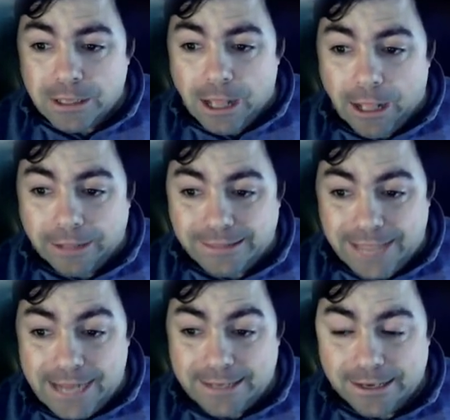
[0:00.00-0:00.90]
uh,
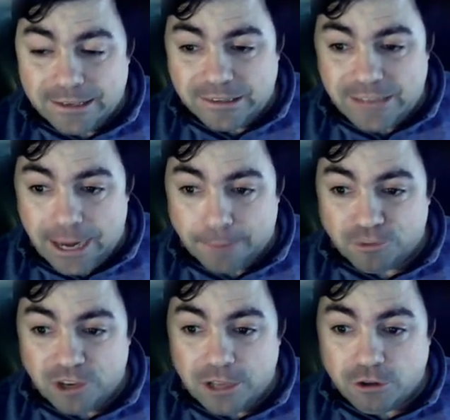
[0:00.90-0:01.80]
date
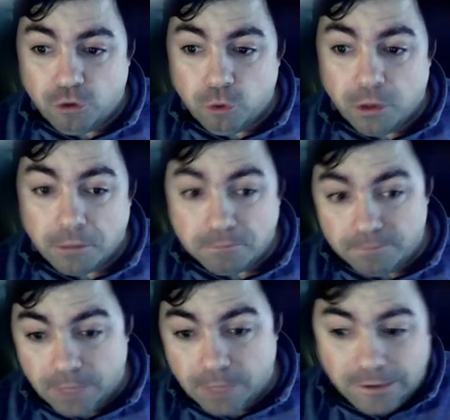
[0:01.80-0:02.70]
stamps into the
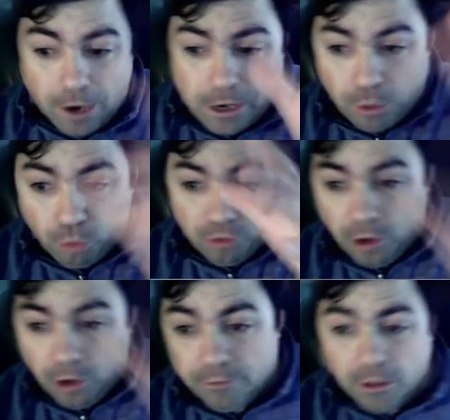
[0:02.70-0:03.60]
titles
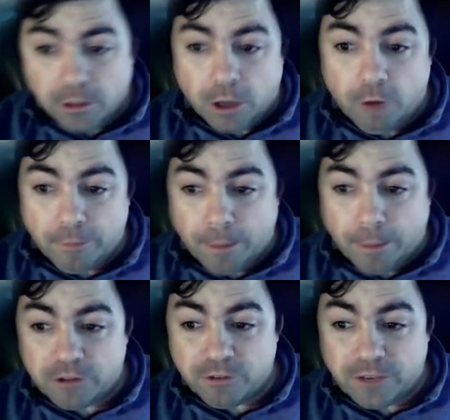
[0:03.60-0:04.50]
of the COVID
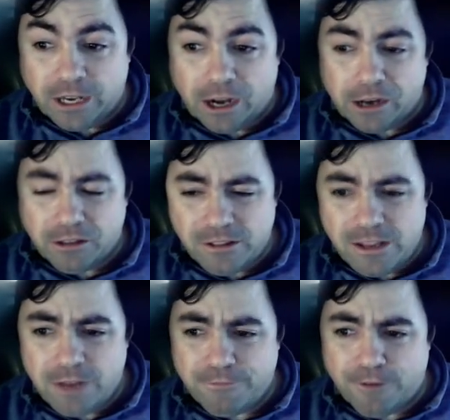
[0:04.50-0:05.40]
positive, and I
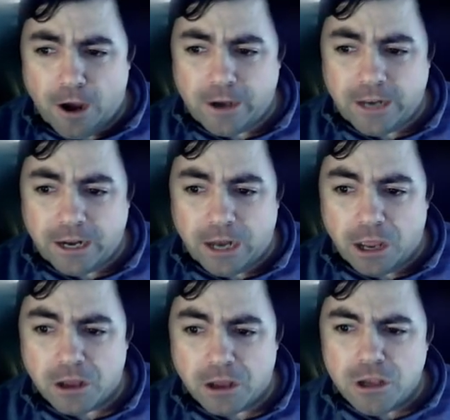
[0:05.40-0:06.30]
did find that
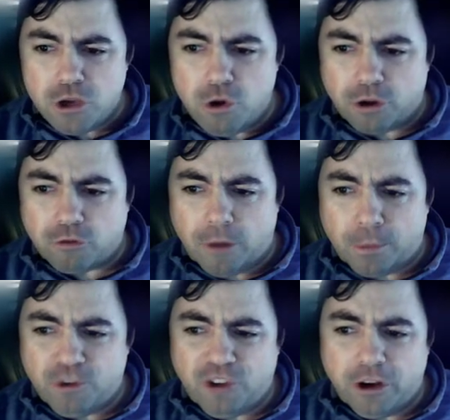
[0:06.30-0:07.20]
uh, U.S.
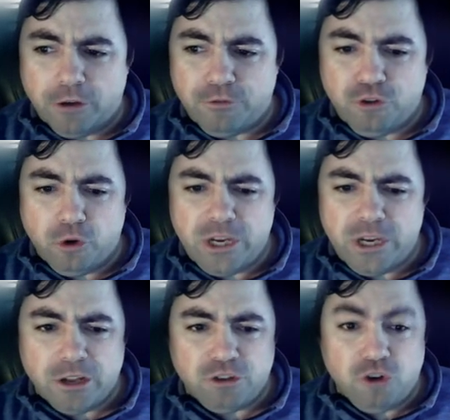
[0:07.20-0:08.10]
Representative
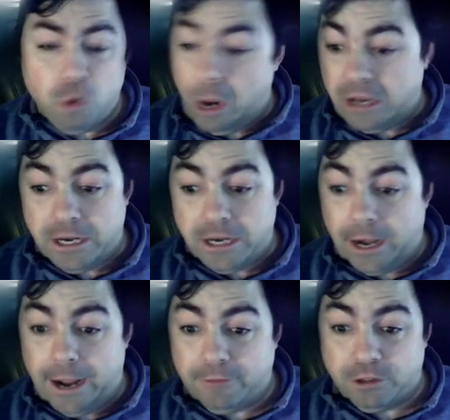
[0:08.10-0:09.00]
Judy Chu, I did
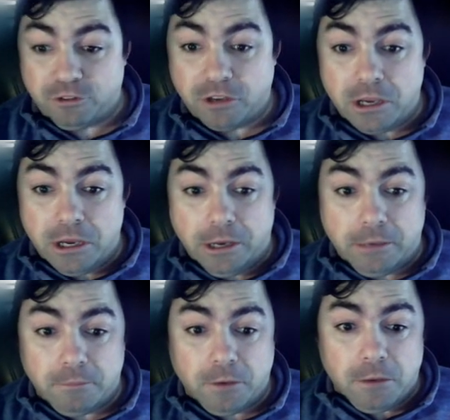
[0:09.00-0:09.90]
not have this
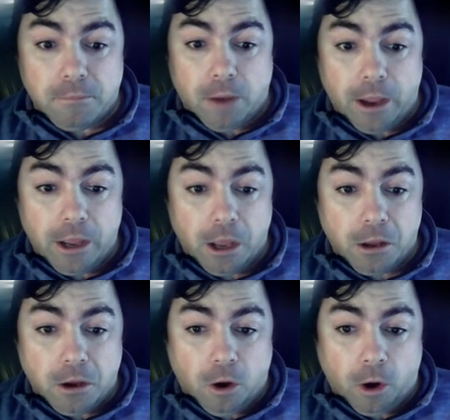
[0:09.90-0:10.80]
in my uh,
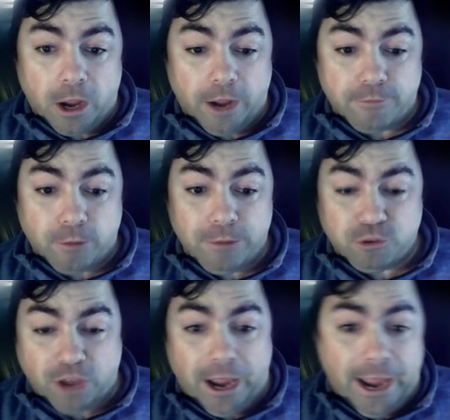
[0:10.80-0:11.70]
archive
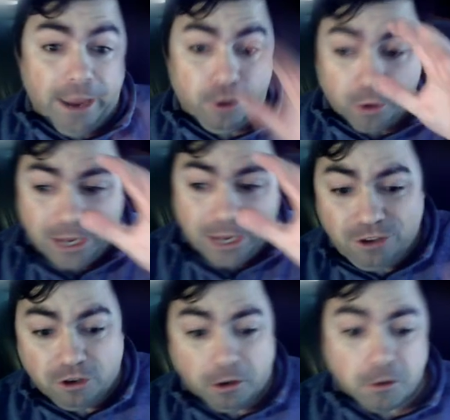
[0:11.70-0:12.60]
previously. I had her
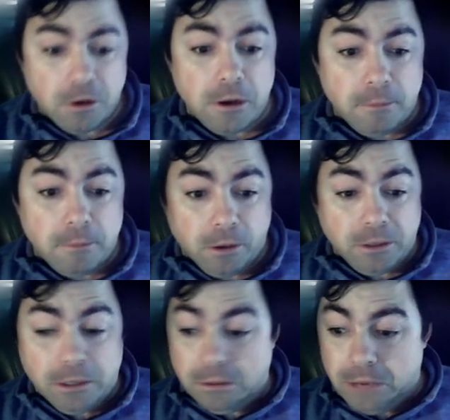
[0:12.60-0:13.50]
case in there, but
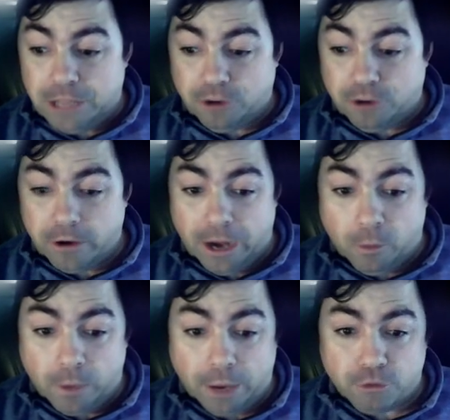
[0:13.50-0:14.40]
it turned
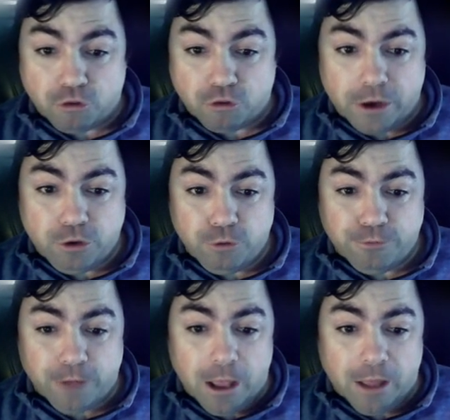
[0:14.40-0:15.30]
out when I was trying to
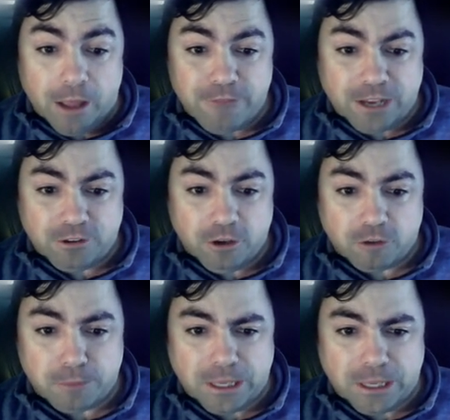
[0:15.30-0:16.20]
uh, fix this
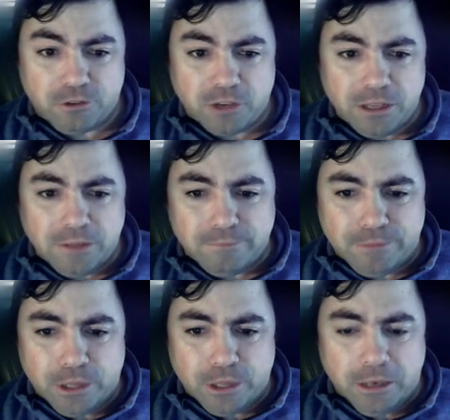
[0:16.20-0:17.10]
because
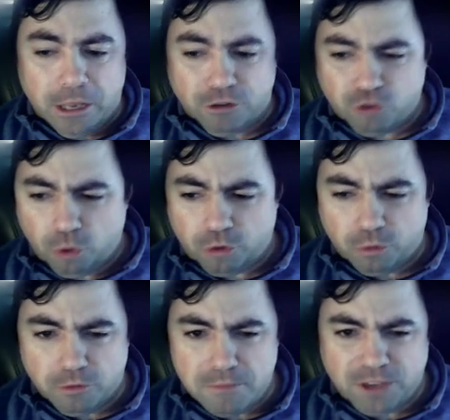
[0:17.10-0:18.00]
the uh, source
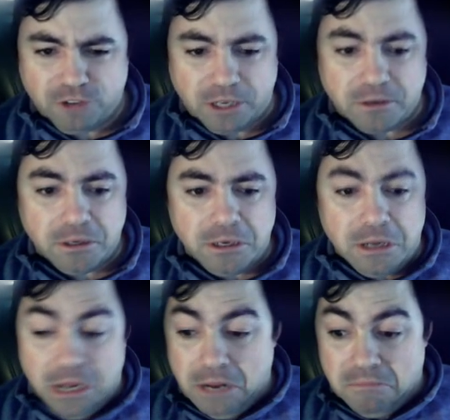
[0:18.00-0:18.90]
was missing,
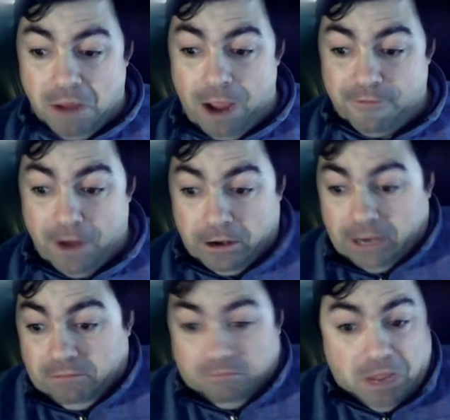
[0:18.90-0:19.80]
I found
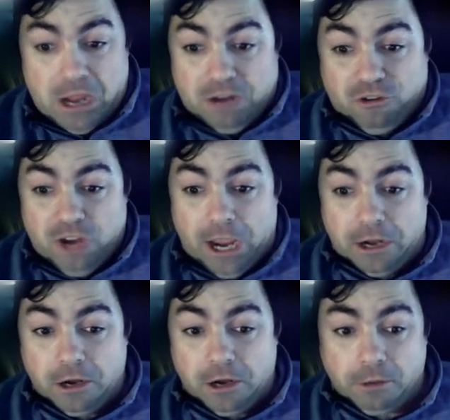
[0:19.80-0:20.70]
that hey, she had
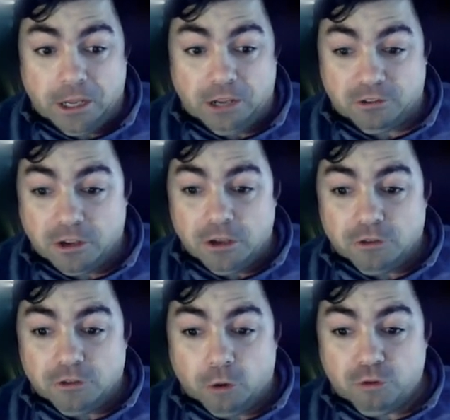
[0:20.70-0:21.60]
another case.
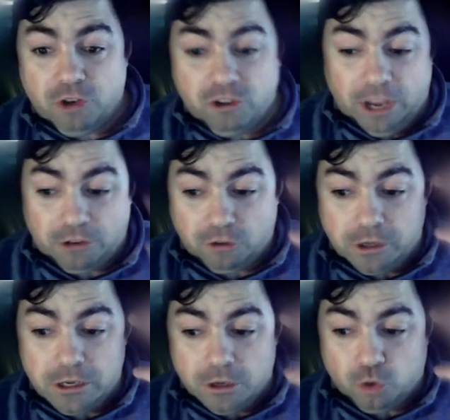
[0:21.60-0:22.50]
So she's
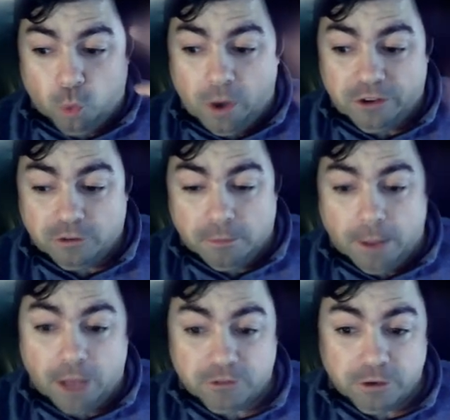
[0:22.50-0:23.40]
actually twice
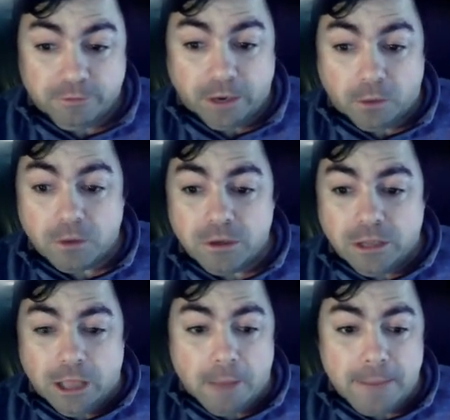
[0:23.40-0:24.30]
positive now.
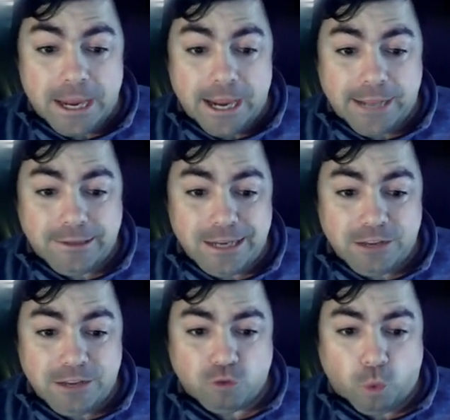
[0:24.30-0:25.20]
Uh, May
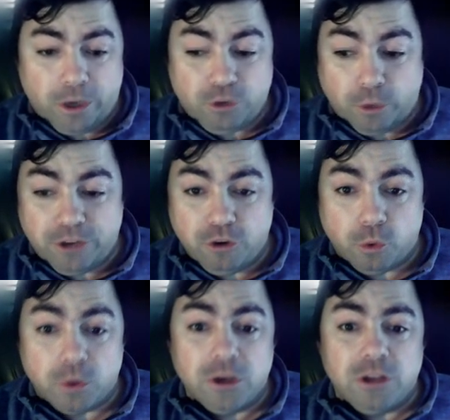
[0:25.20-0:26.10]
18th,
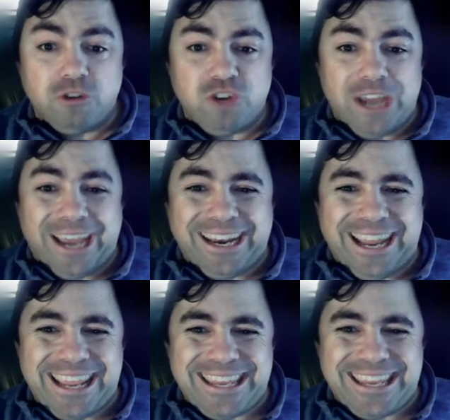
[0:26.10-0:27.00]
2022, she had
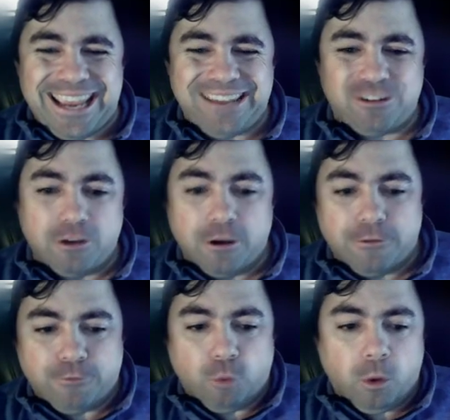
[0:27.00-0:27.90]
a case
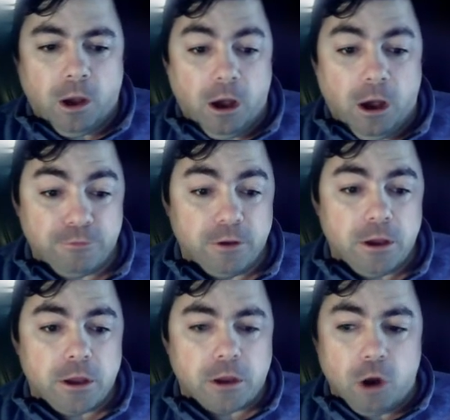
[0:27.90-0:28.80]
for of
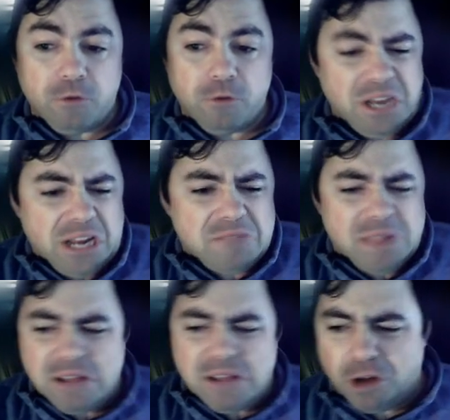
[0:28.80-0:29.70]
COVID. And
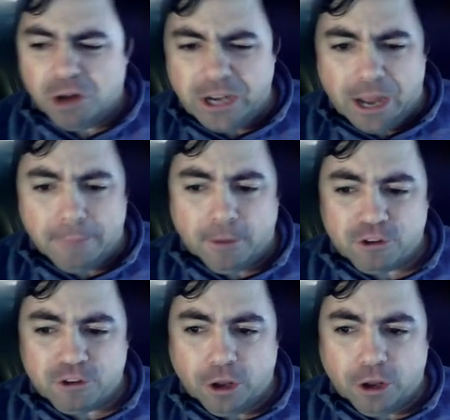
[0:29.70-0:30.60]
really not
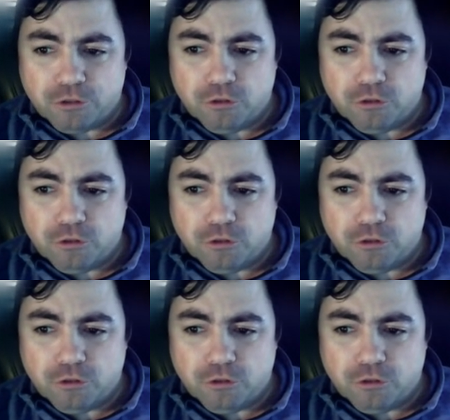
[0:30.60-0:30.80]
much else